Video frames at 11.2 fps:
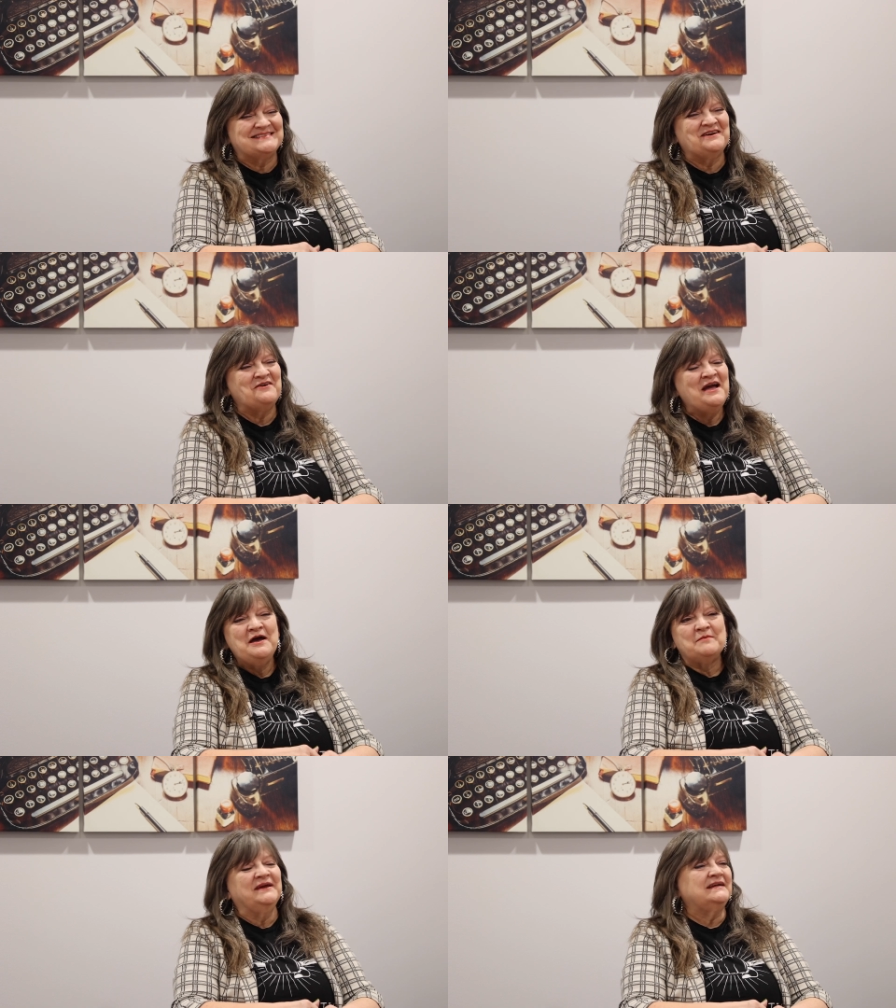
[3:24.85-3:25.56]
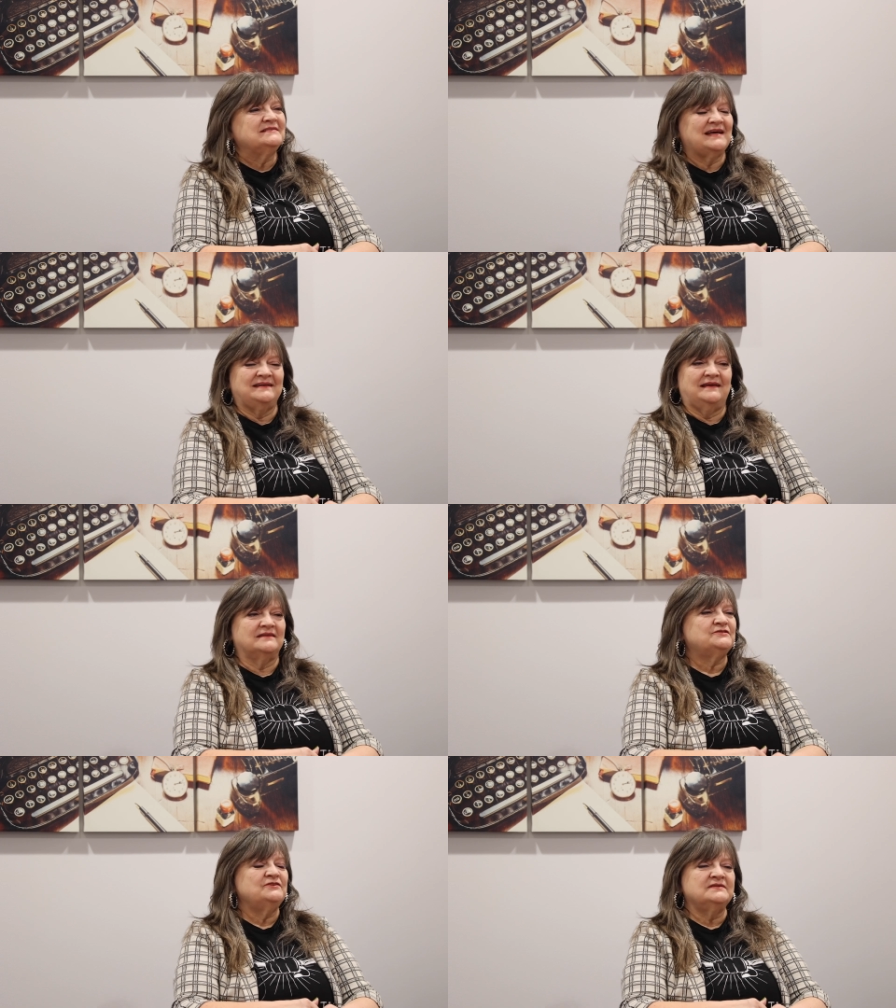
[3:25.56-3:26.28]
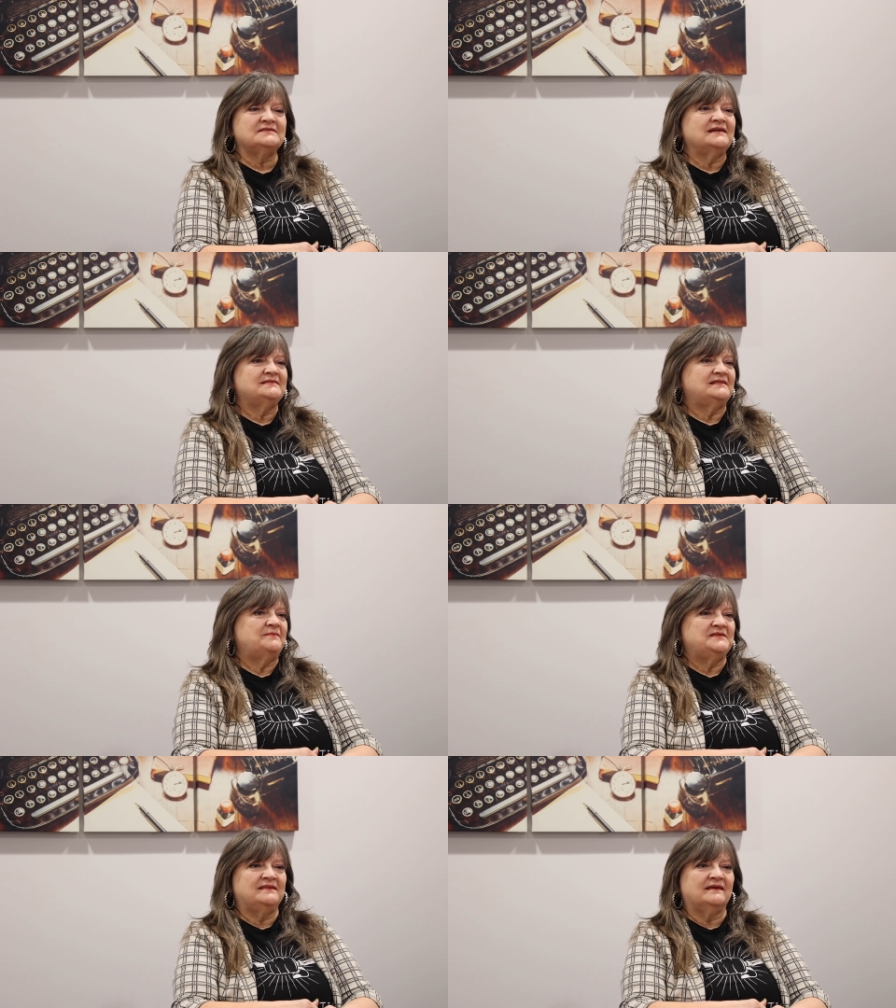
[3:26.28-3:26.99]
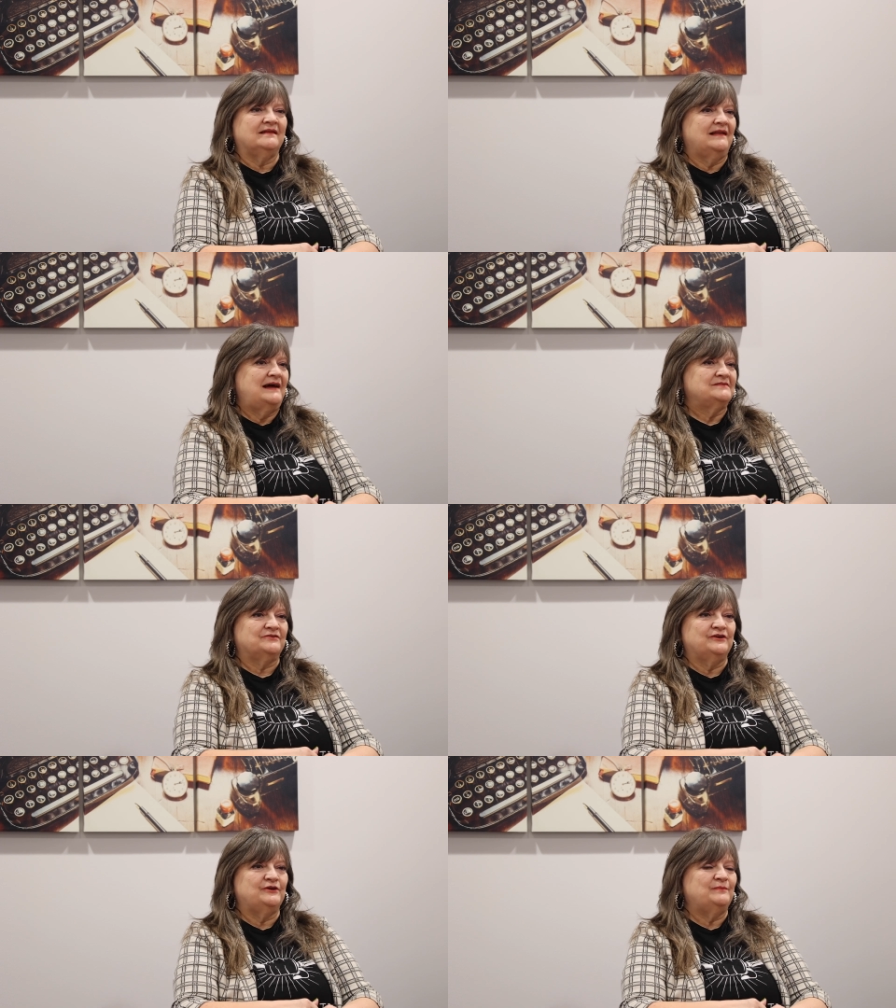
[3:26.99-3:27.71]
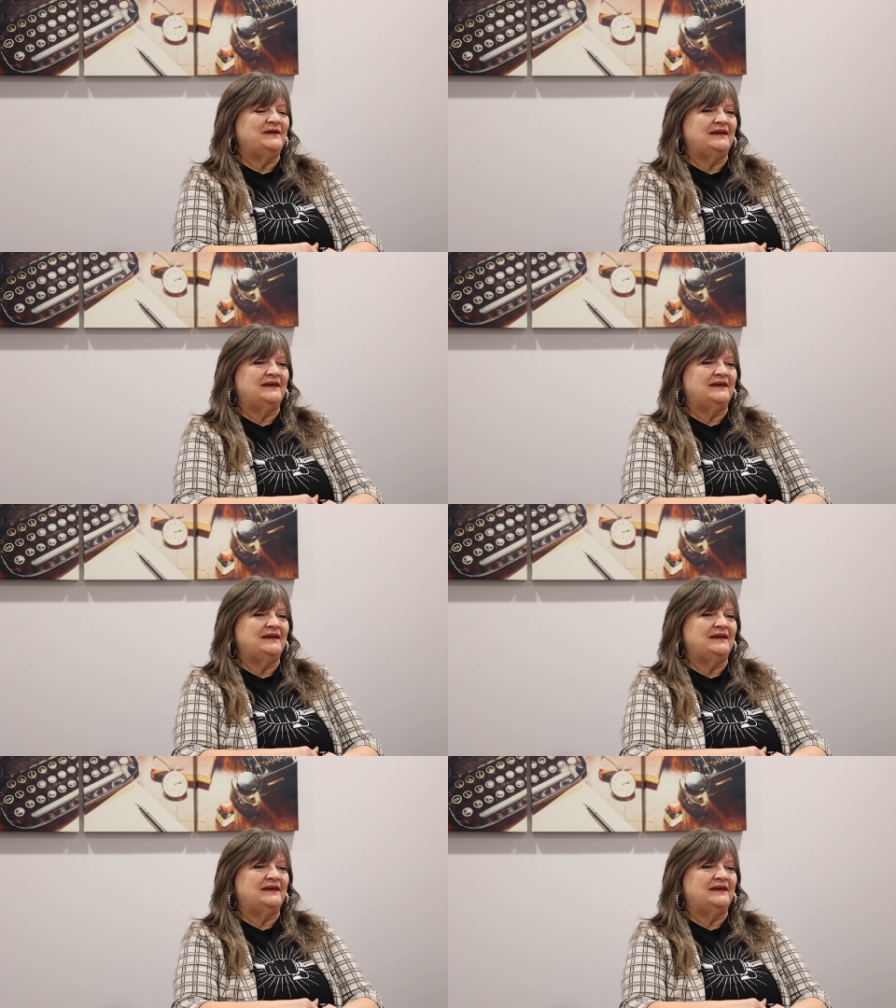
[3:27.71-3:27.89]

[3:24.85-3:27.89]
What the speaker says: So because I did, as soon as I stepped in the classroom,